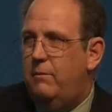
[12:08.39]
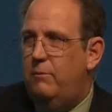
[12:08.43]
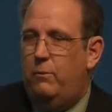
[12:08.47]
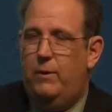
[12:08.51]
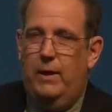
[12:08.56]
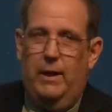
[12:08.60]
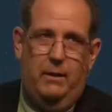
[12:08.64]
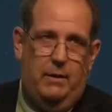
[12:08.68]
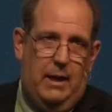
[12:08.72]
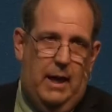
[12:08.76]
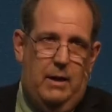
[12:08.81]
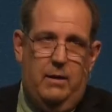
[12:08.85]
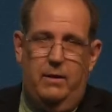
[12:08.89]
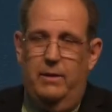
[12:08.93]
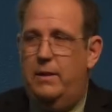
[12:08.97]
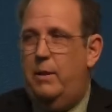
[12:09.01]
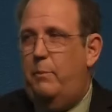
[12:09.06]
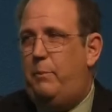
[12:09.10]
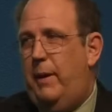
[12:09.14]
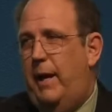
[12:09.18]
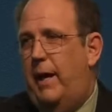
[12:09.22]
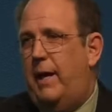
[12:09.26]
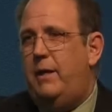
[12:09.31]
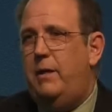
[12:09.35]
well, out on
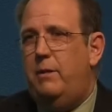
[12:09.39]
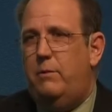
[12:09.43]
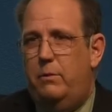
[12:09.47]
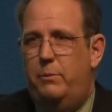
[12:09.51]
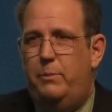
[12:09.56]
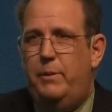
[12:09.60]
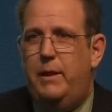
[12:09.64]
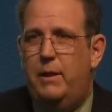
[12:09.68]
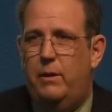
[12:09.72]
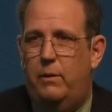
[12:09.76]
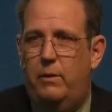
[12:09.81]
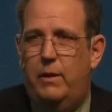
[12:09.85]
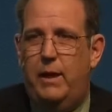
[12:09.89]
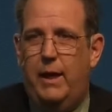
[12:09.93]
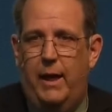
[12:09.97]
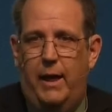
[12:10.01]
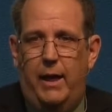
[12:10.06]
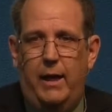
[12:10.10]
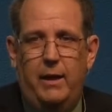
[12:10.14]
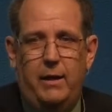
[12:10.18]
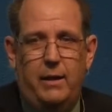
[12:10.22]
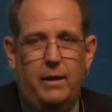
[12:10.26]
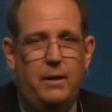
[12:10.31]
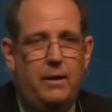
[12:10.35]
the patio would be
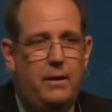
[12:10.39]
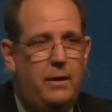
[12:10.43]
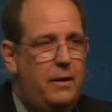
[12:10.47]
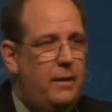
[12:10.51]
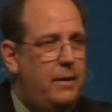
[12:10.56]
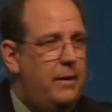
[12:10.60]
okay.